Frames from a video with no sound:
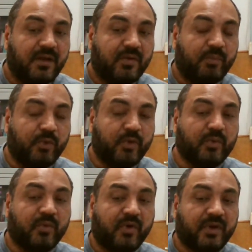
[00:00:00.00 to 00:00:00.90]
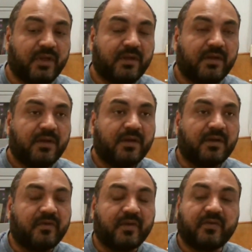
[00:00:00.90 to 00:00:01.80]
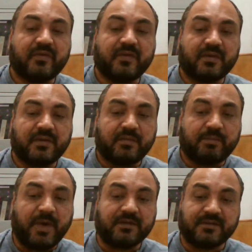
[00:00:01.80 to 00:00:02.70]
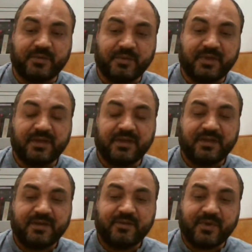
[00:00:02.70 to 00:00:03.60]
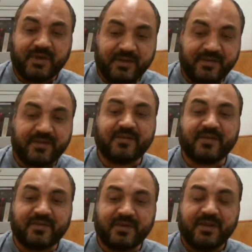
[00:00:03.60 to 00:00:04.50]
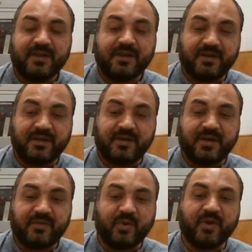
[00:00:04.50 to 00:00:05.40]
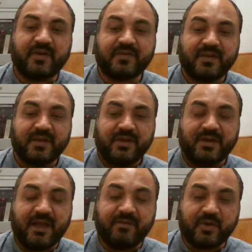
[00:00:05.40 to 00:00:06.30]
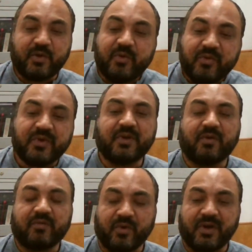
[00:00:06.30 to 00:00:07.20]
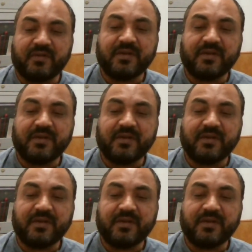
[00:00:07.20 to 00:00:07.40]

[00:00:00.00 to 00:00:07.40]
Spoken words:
put you on a research path. Okay, where researchers and scholars have a curiosity of knowledge,